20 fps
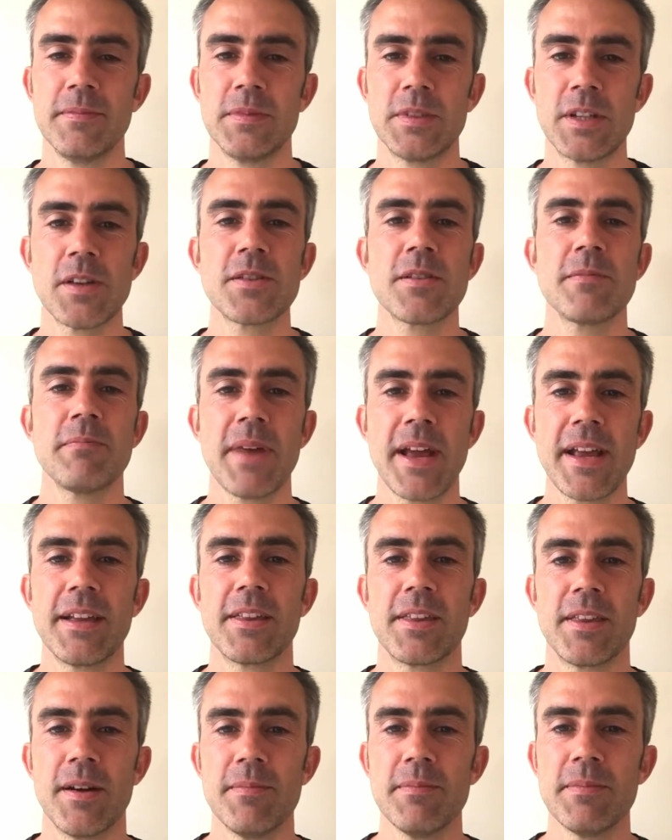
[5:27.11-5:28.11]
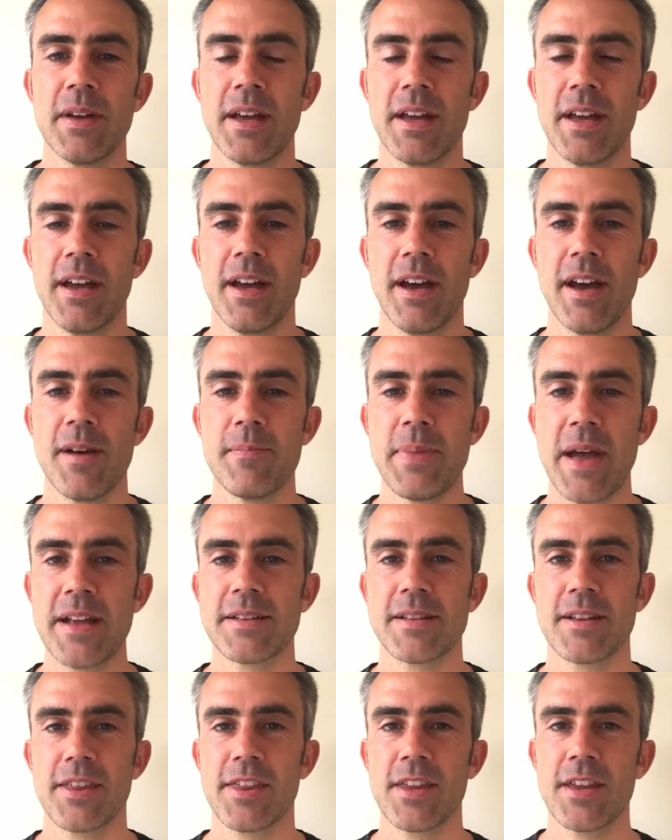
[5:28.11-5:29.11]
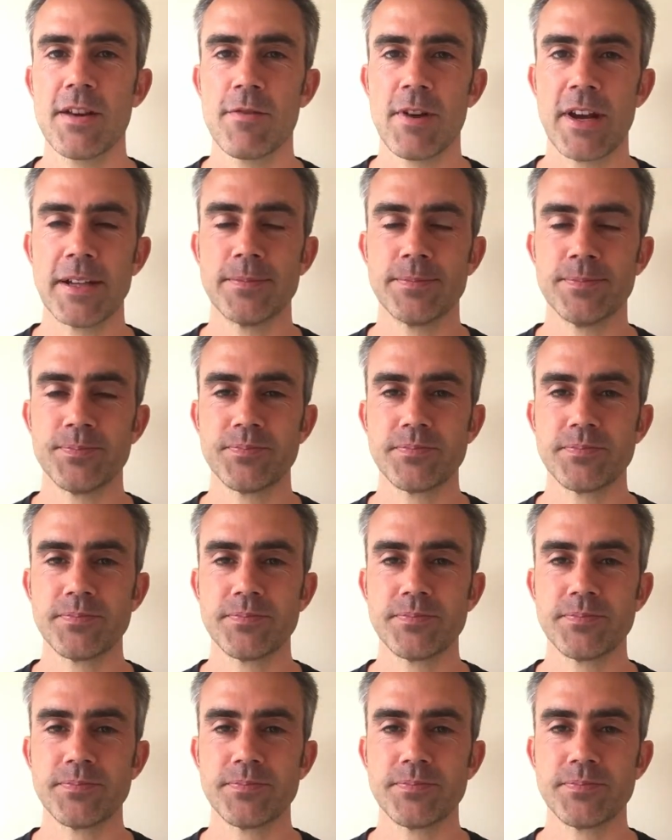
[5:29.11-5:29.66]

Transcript: doesn't make them a better theory.